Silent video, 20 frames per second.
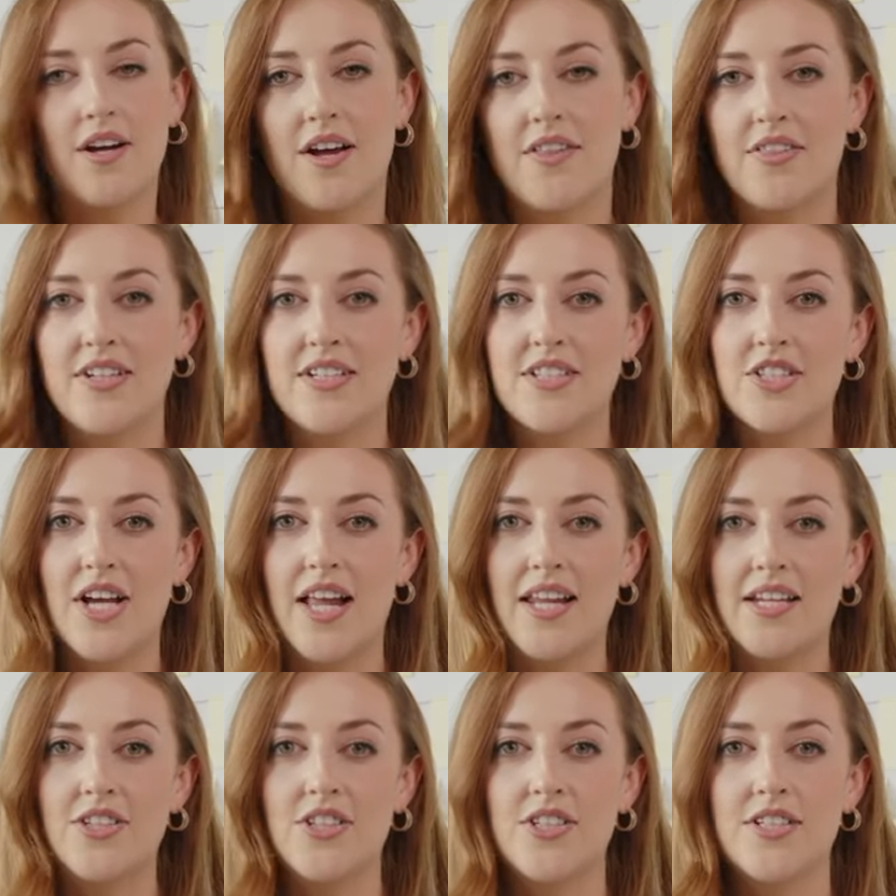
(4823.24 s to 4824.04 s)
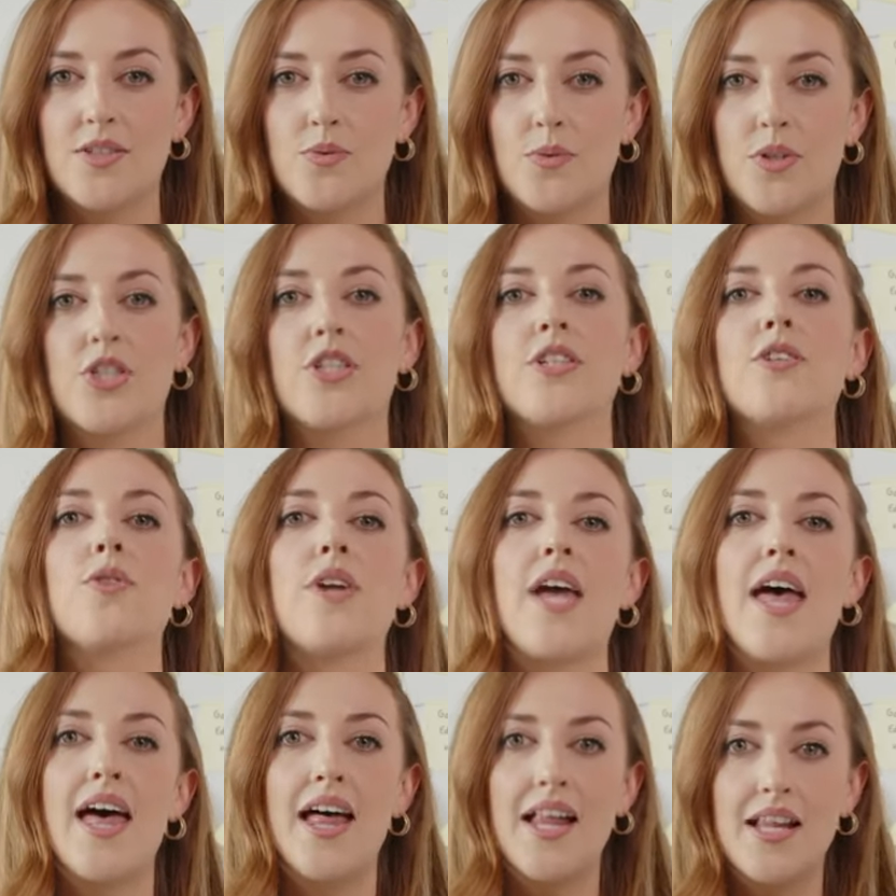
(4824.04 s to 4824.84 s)
on these challenges which are going
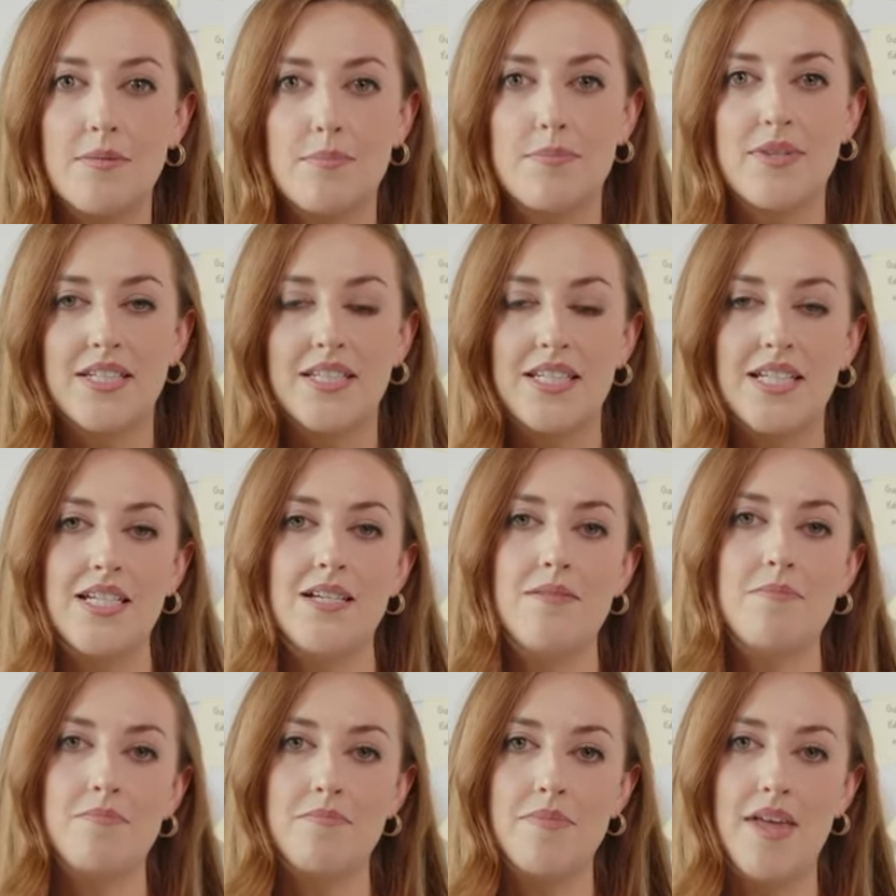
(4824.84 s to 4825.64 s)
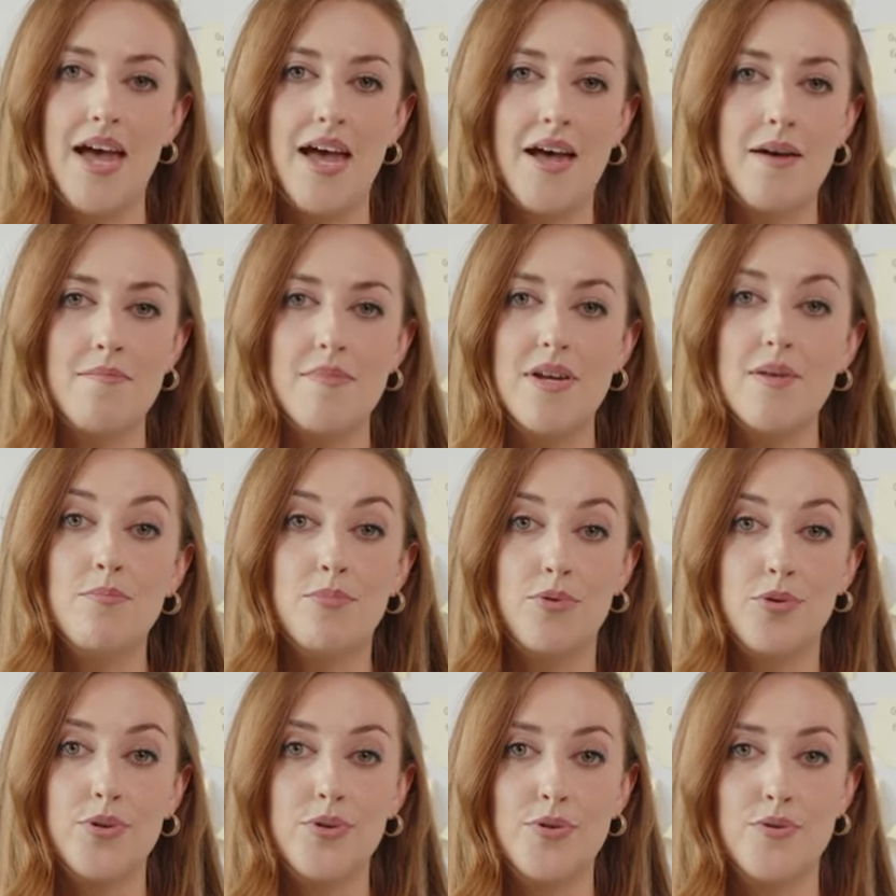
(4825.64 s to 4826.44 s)
to help the team
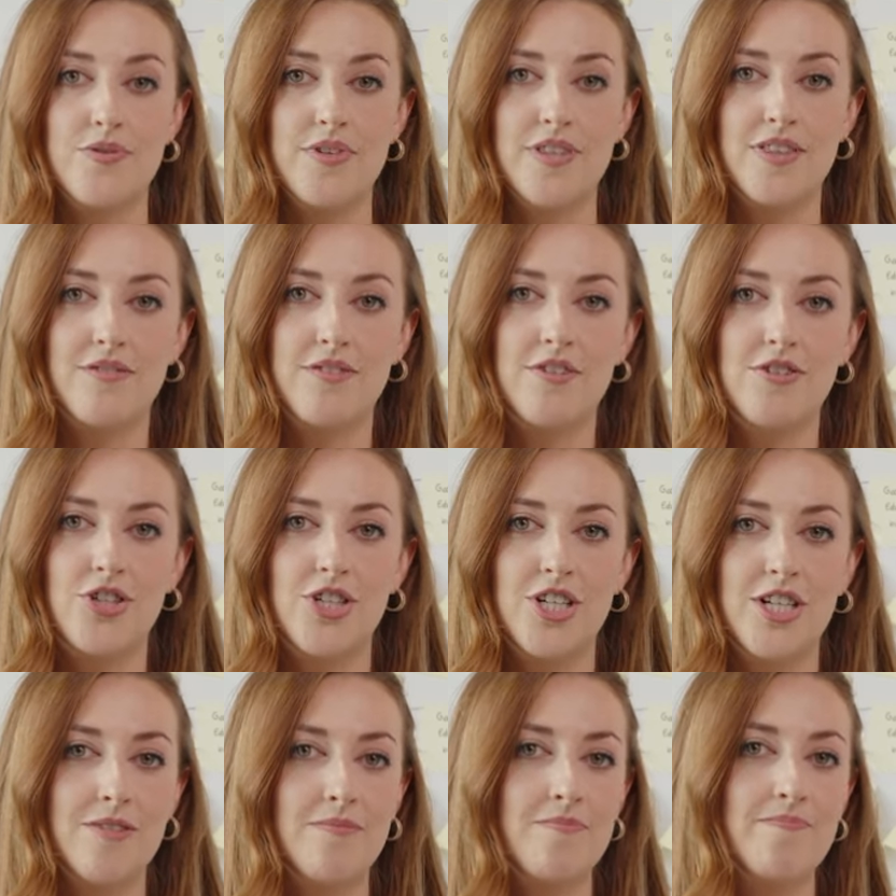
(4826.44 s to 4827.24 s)
improve in the future.